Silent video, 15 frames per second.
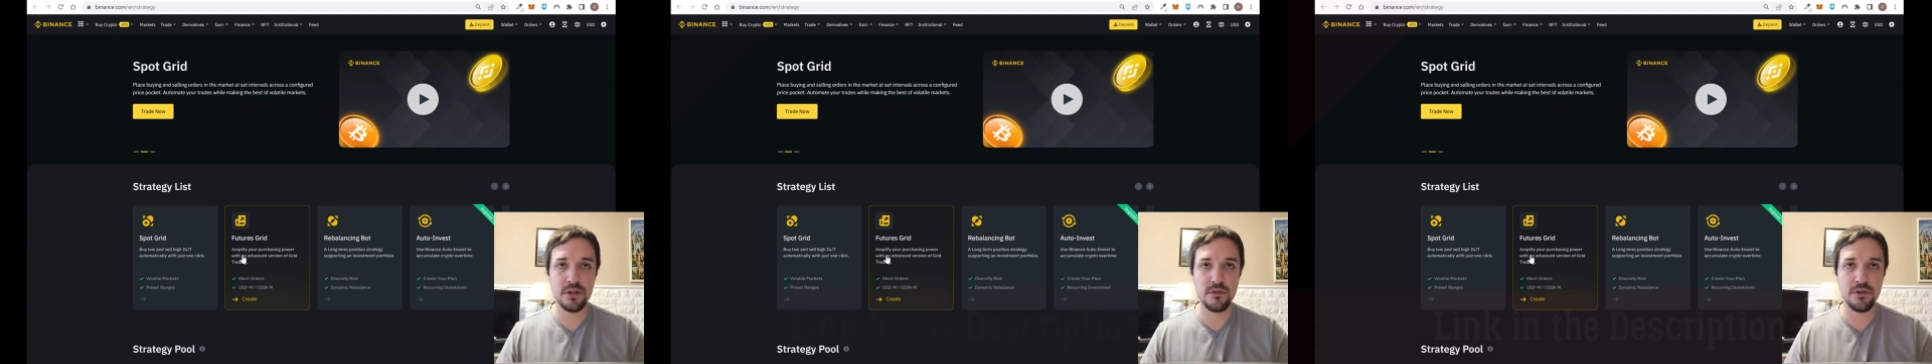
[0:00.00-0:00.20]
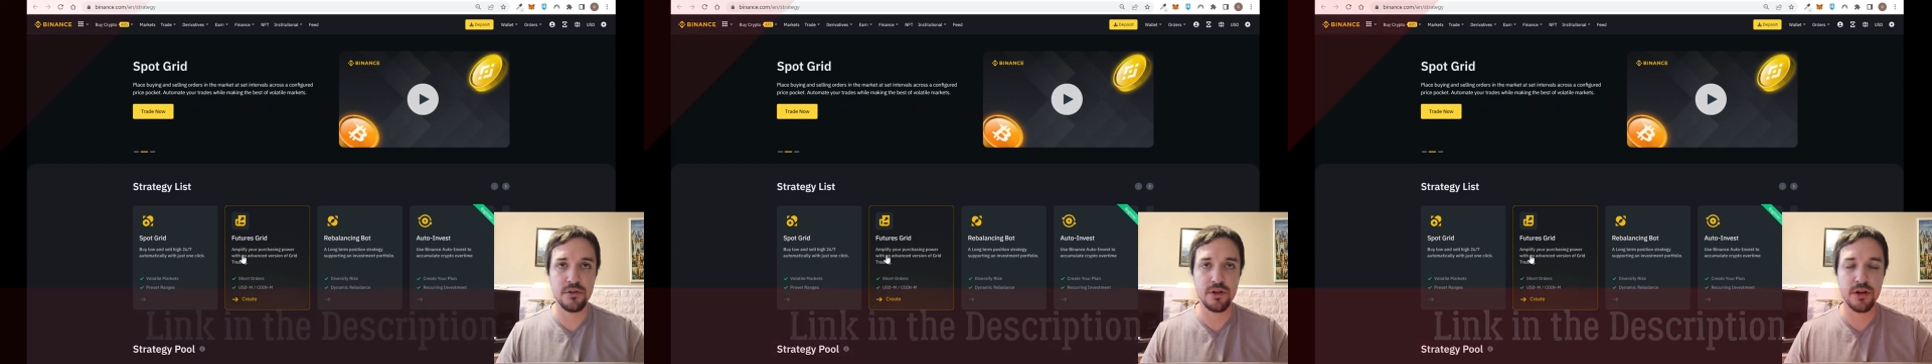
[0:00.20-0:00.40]

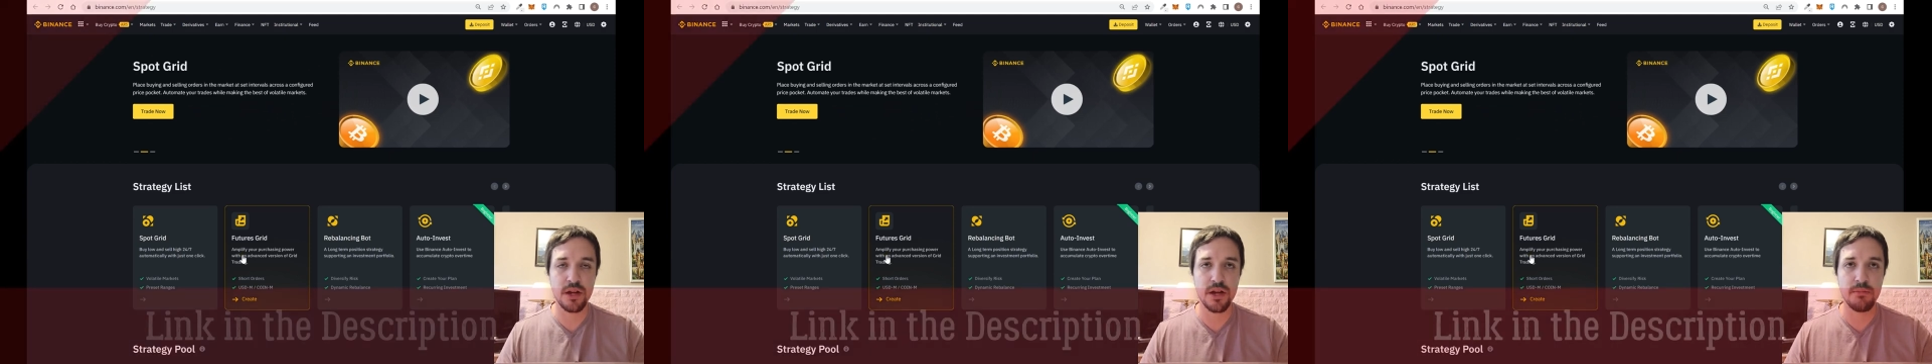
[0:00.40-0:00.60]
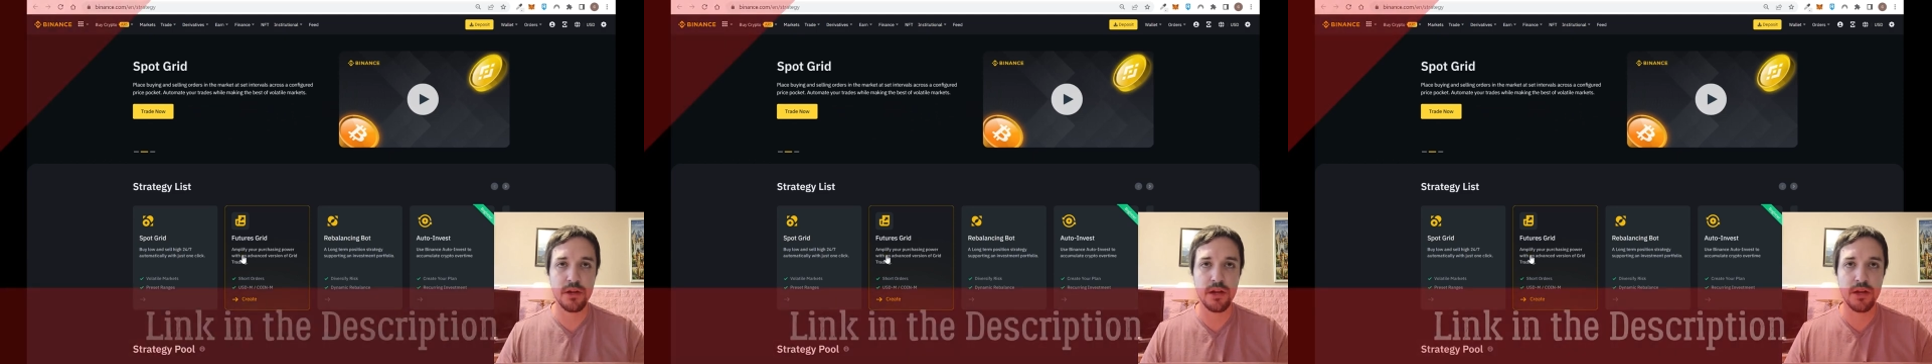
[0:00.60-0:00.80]
If you don't
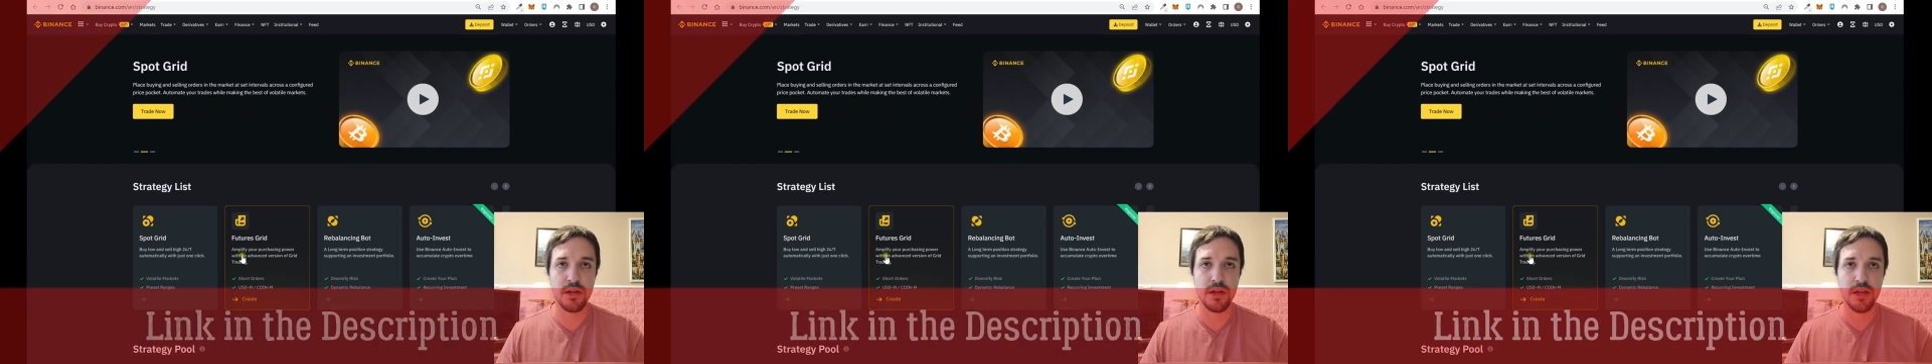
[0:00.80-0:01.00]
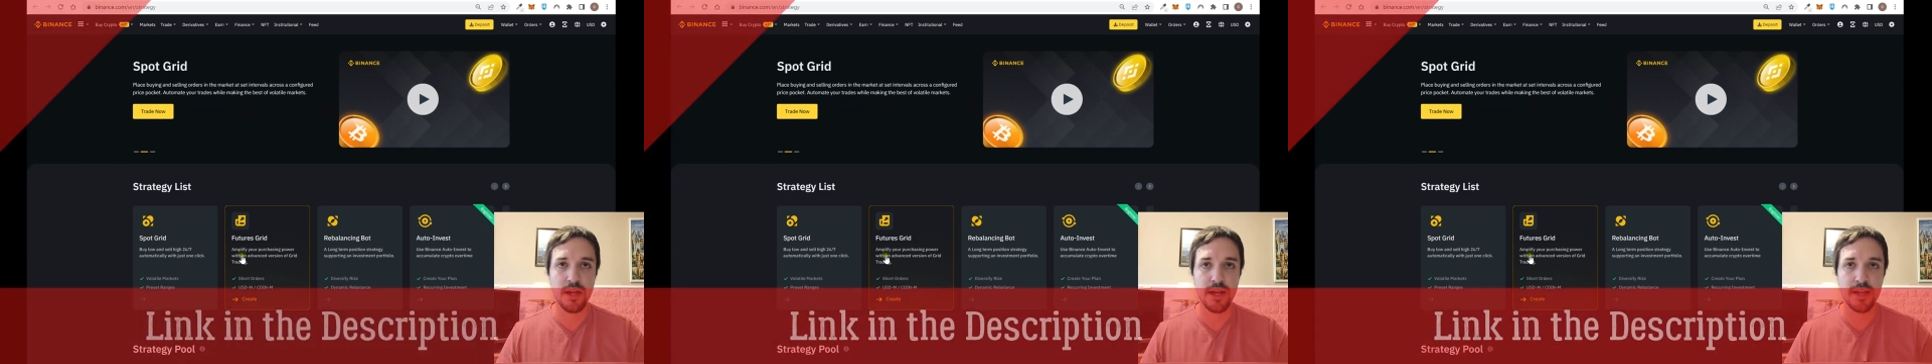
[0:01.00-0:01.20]
have
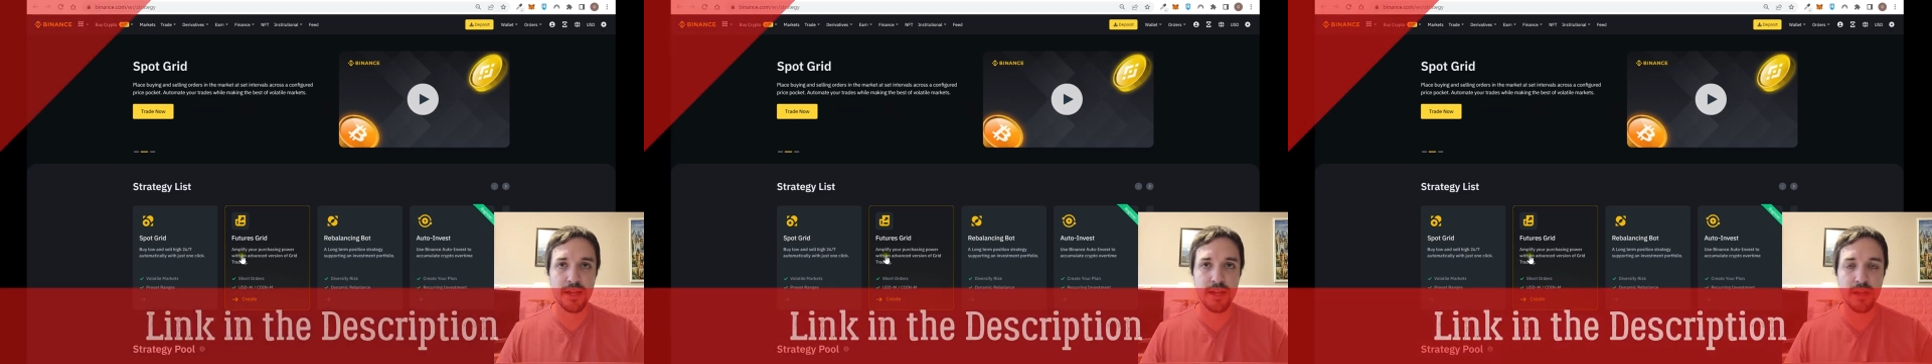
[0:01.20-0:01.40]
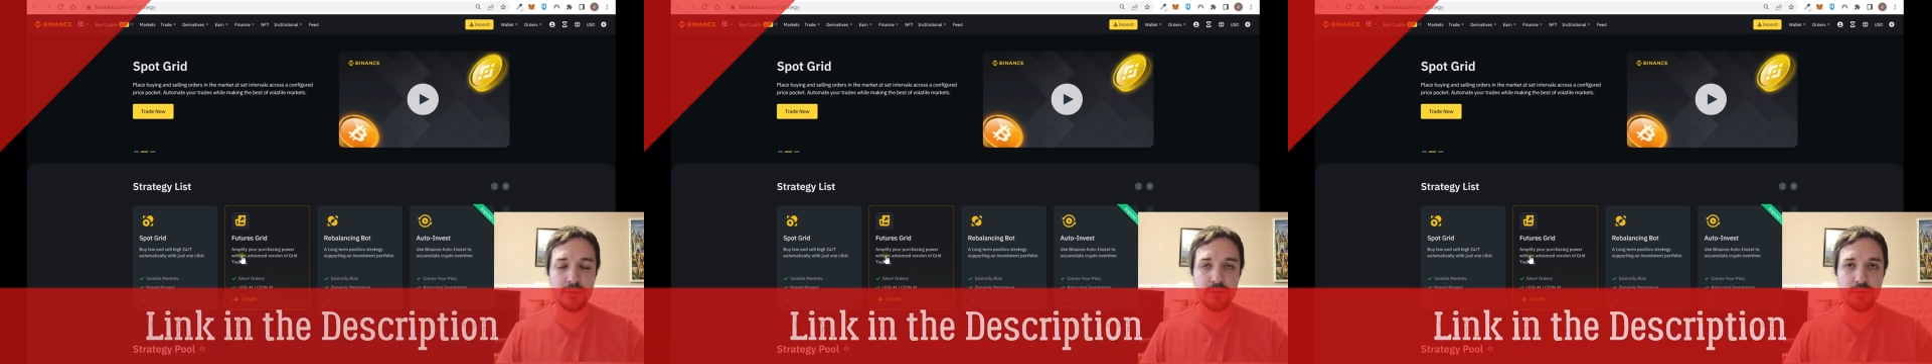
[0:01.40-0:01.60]
a, an
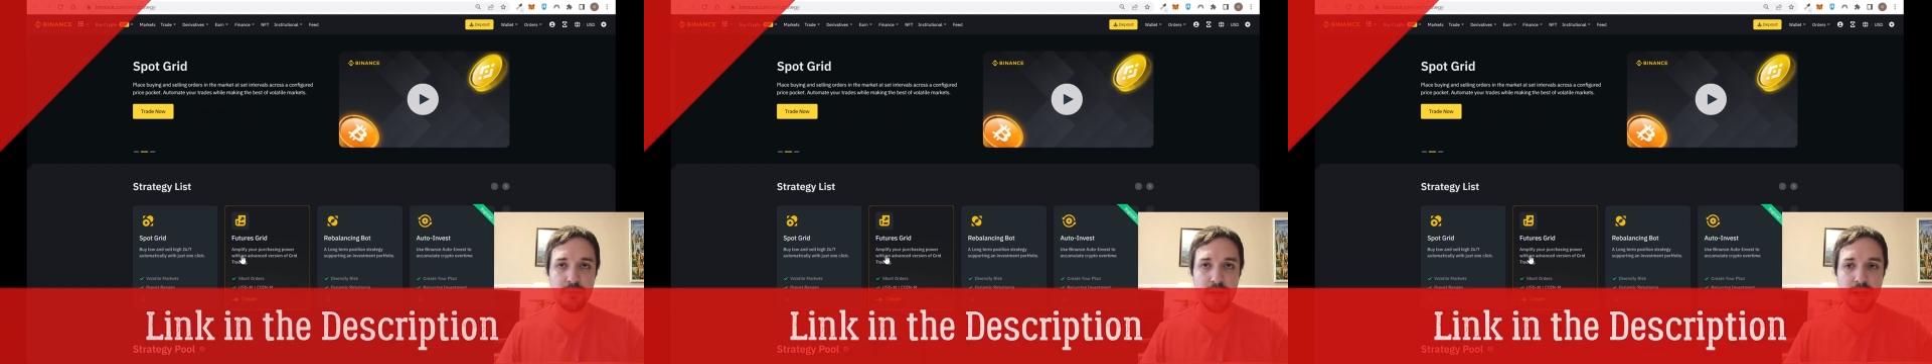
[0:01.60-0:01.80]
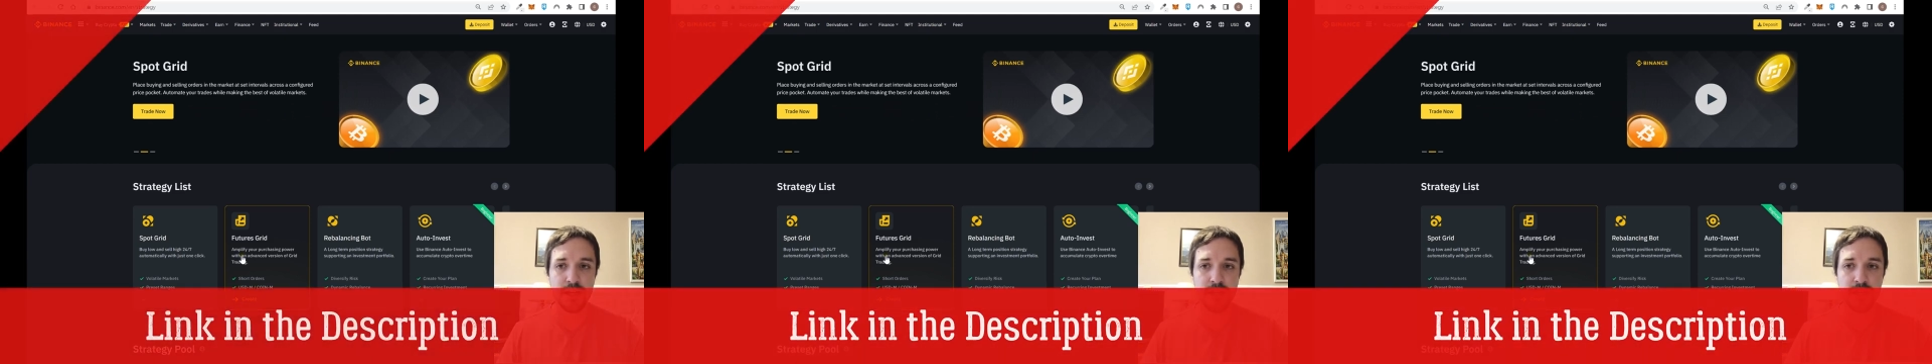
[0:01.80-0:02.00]
account
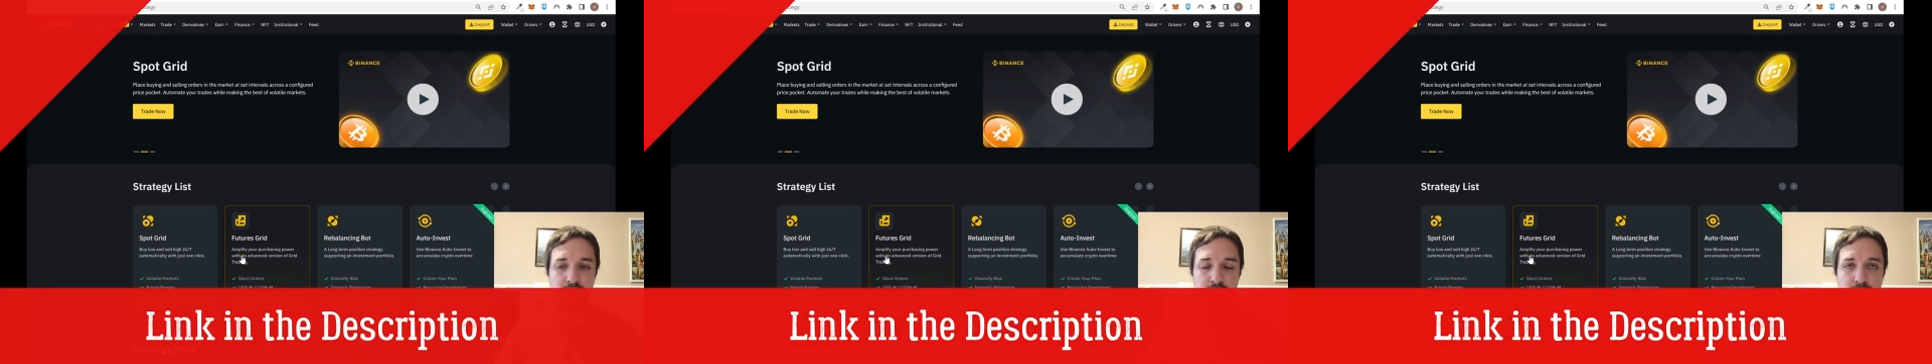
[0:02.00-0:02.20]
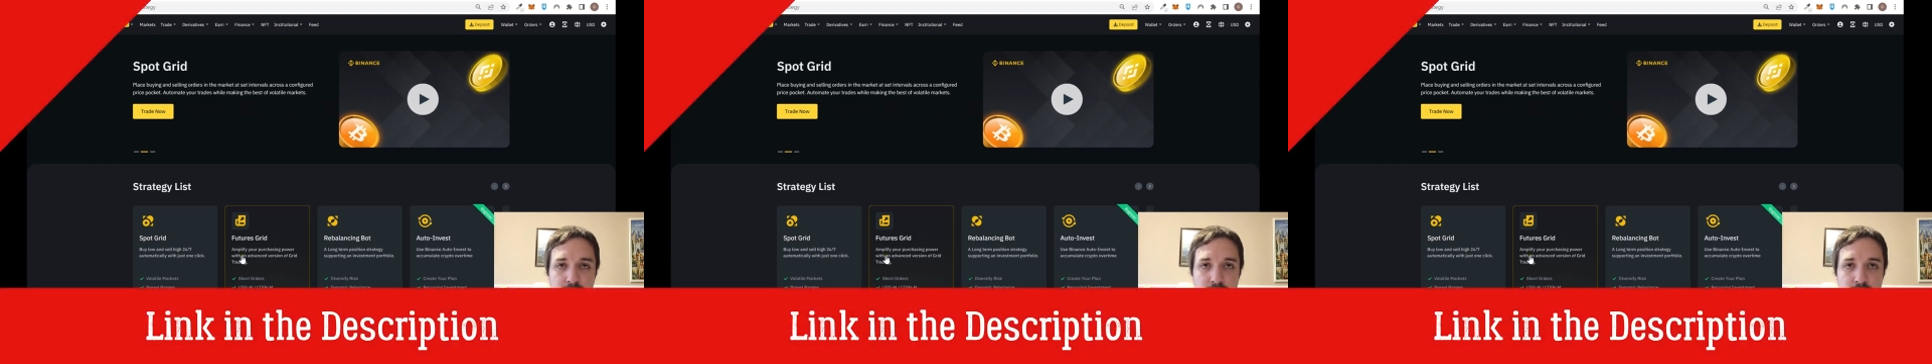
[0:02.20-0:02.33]
on Binance, you